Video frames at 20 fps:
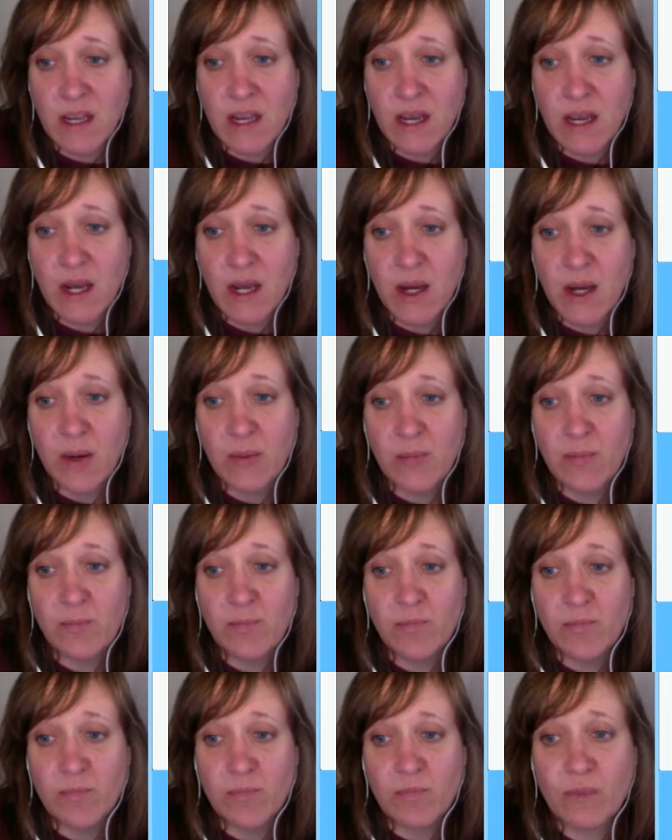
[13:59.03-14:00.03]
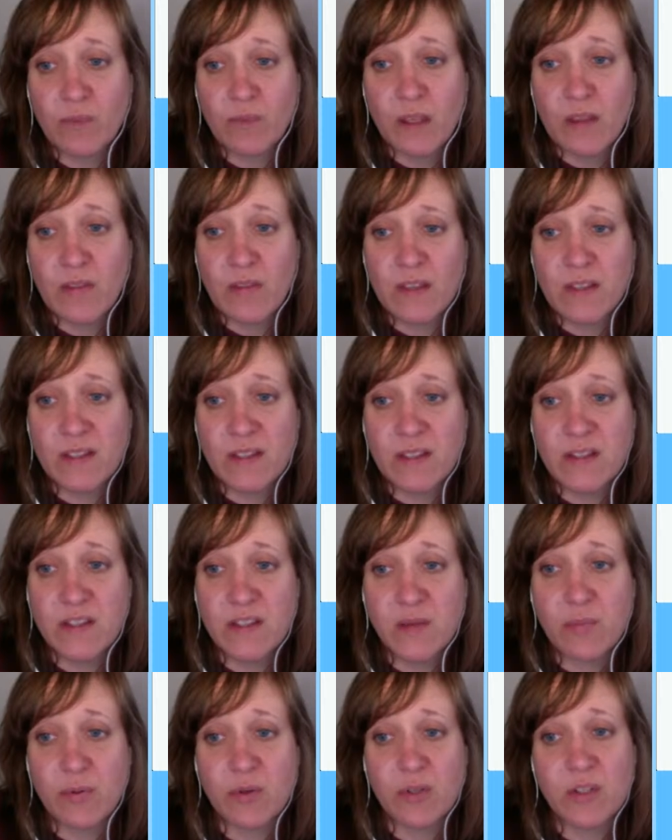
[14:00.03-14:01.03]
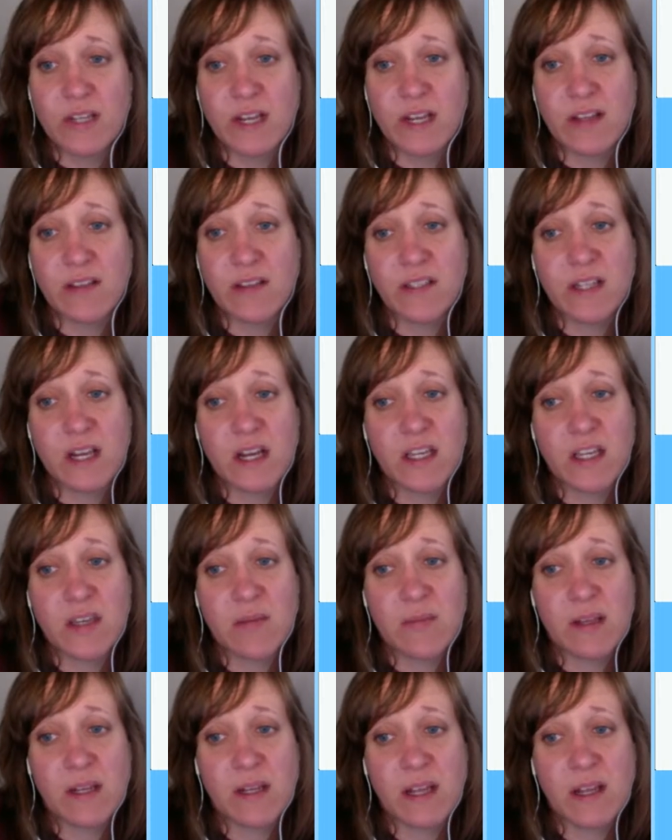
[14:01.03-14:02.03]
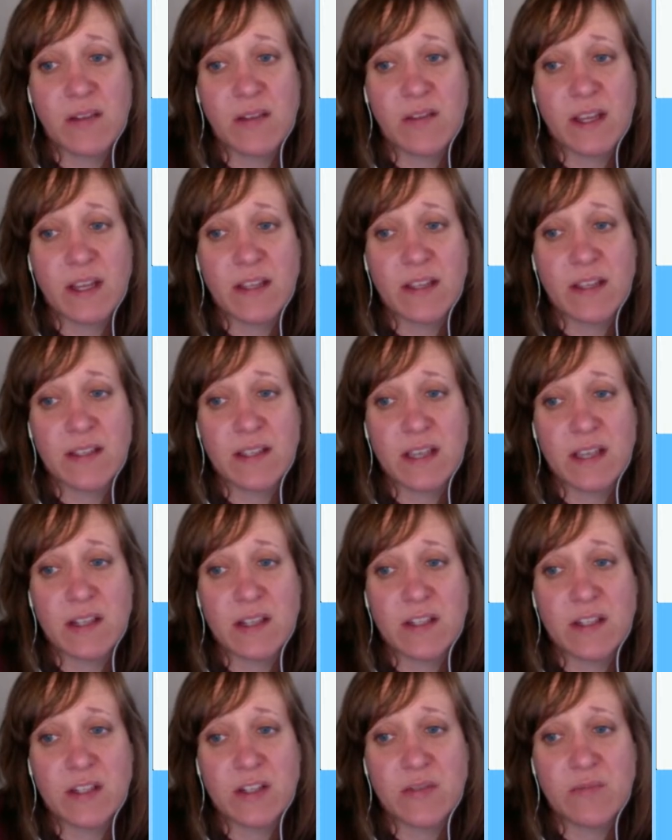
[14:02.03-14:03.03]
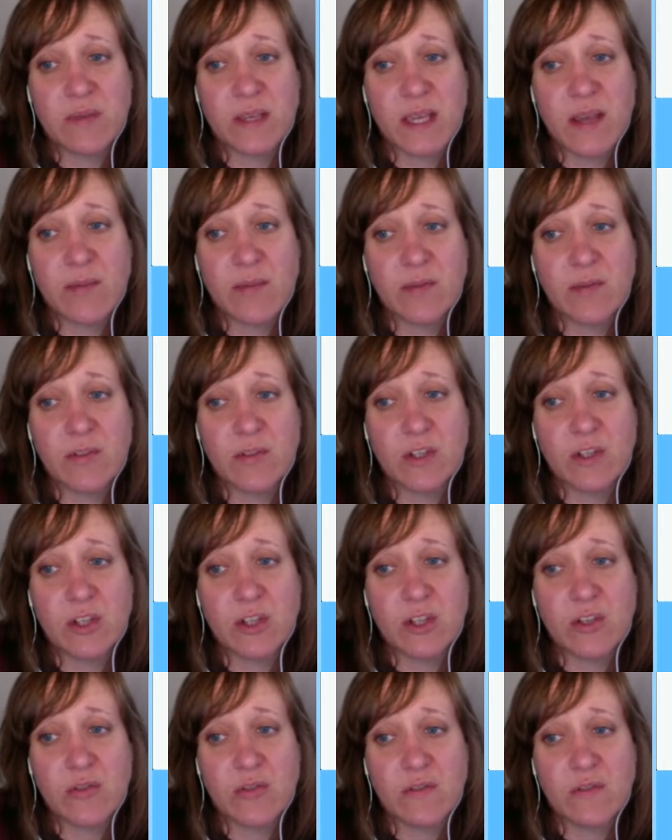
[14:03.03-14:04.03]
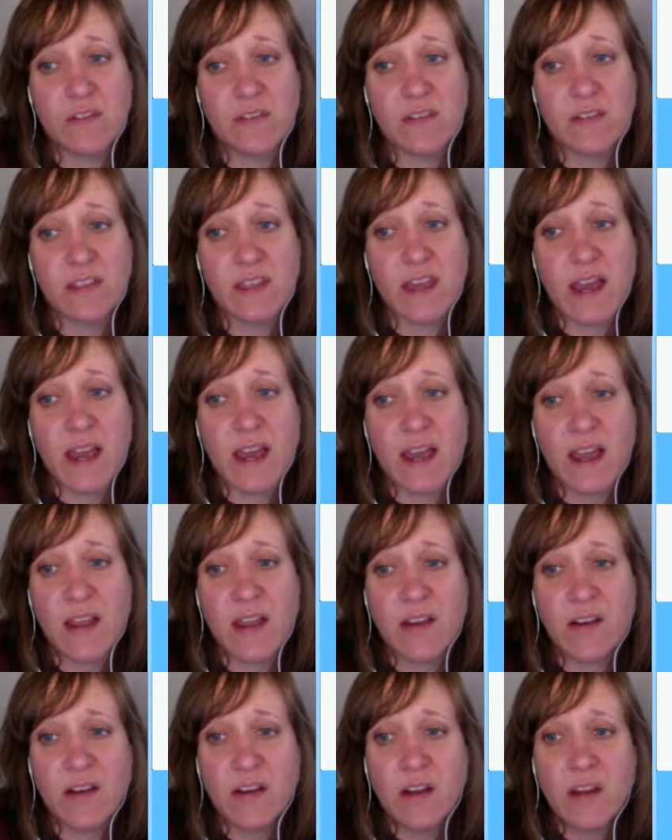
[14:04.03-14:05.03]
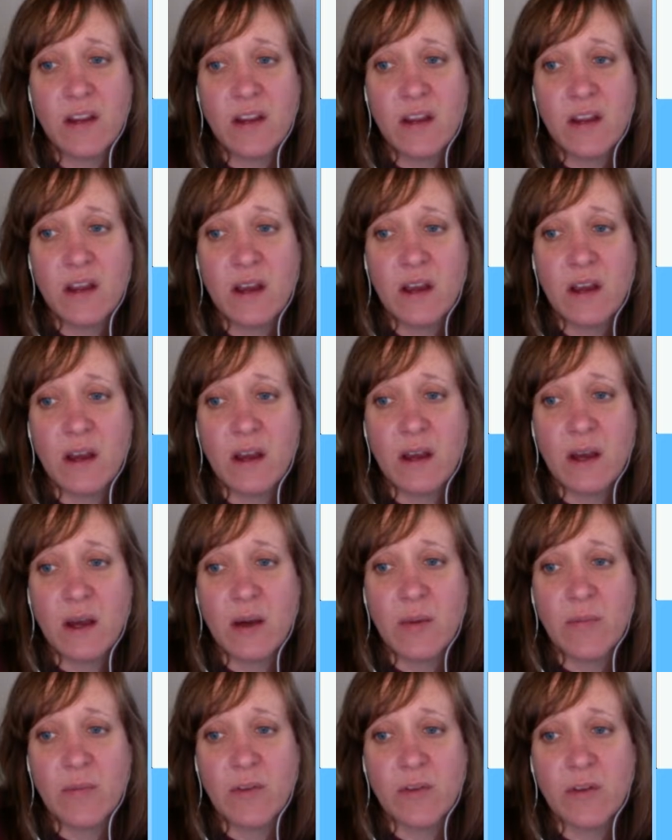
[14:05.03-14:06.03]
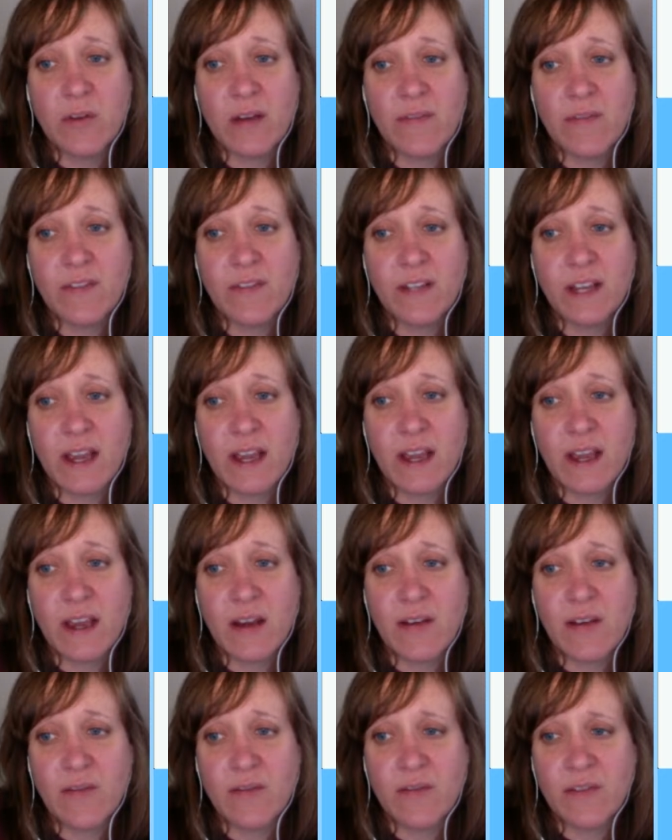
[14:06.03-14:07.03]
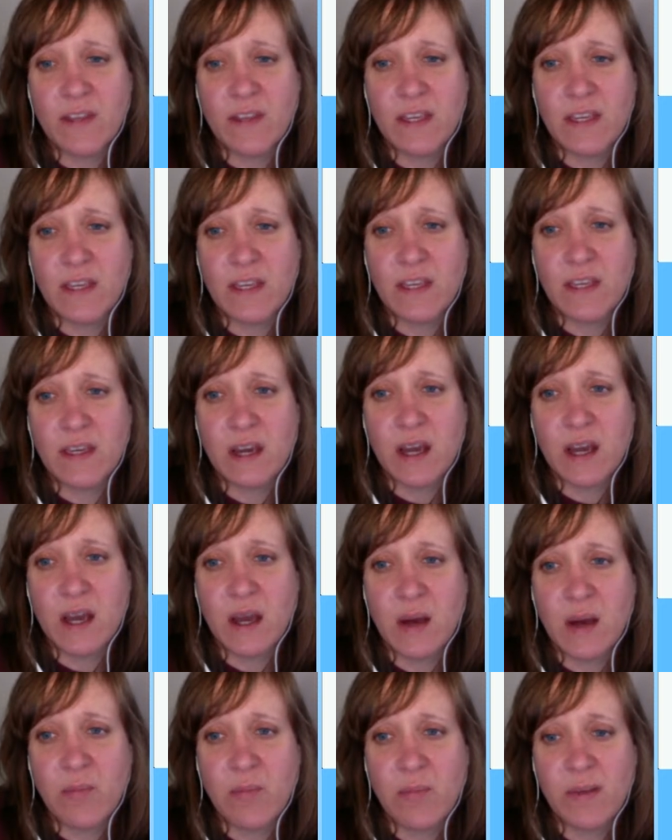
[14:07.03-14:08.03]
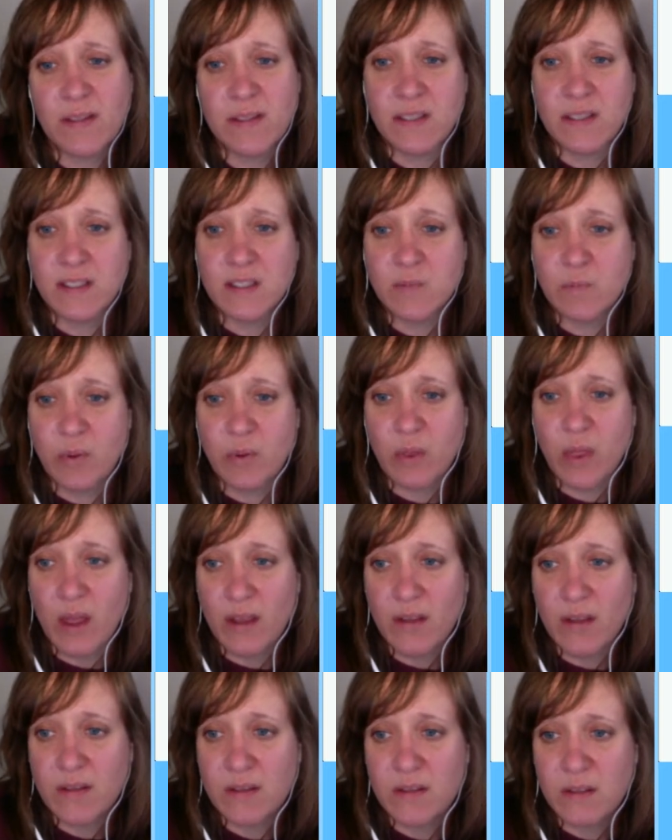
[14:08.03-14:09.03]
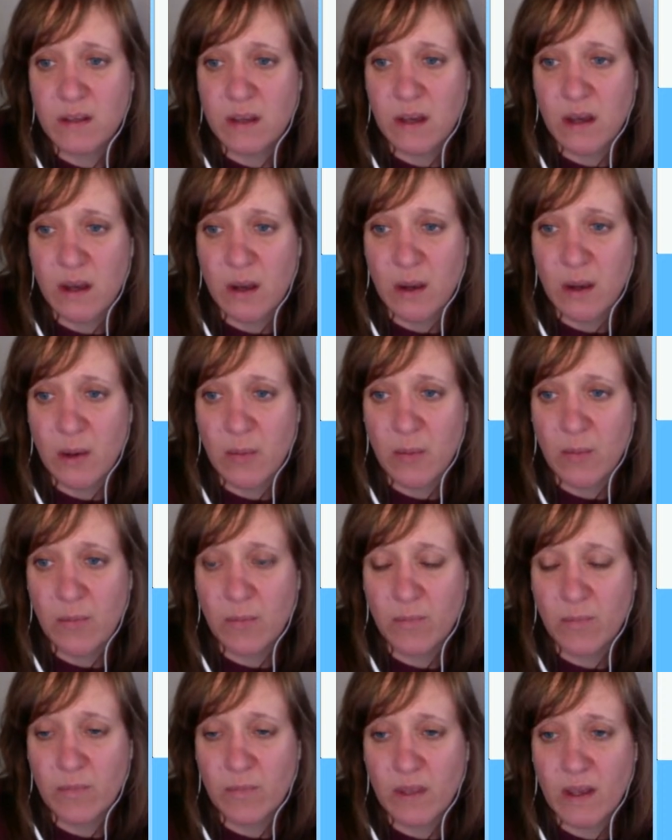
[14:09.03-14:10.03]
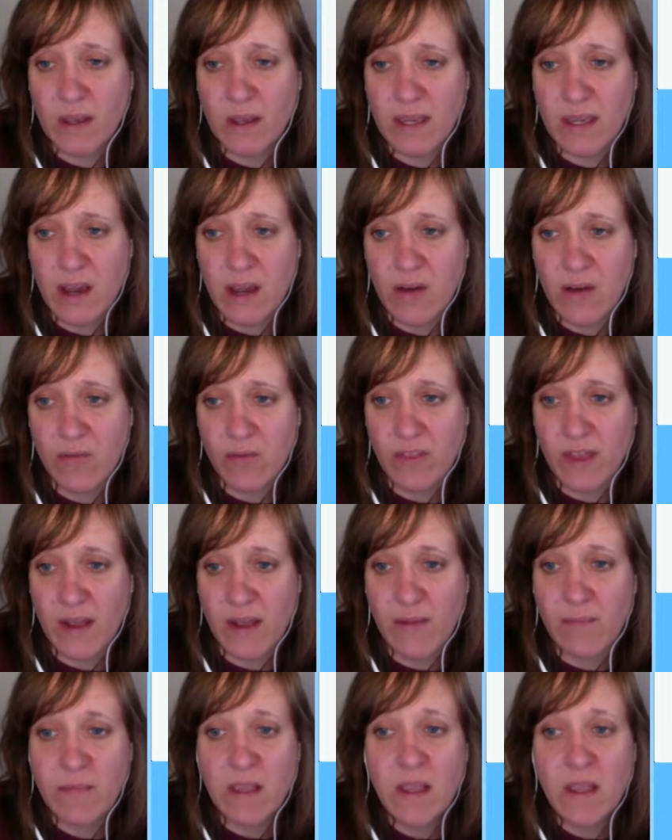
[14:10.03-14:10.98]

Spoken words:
Um, this is the protect the document. And like I said, to be able to use that, you have to have the Business Plus account for that.